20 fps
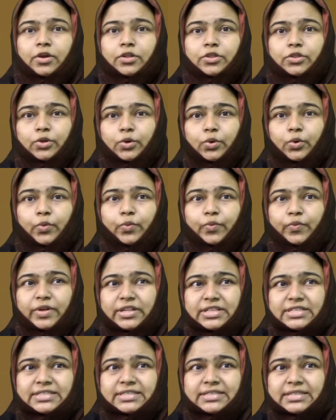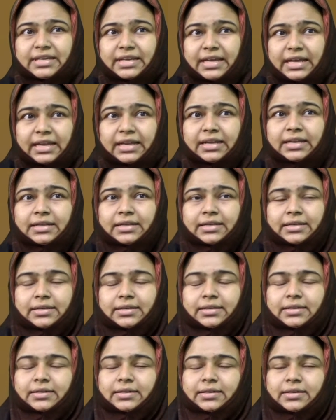Through which skill
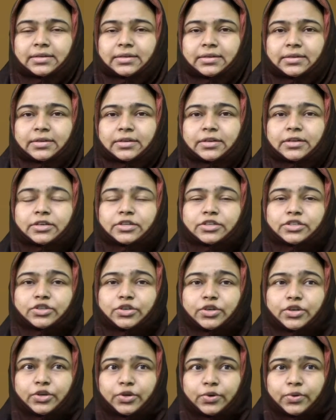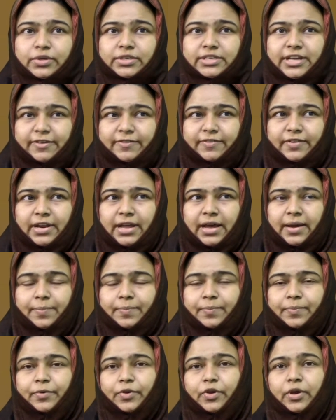do you develop
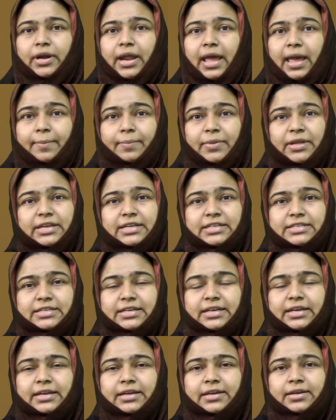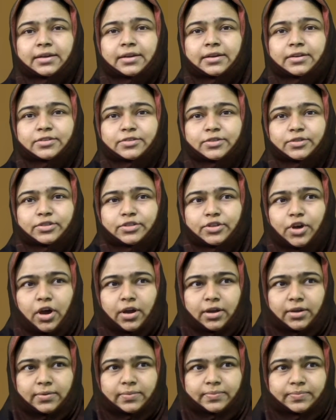your ability to
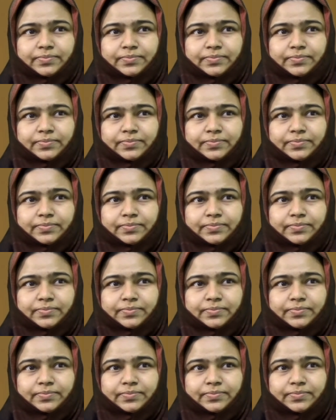talk?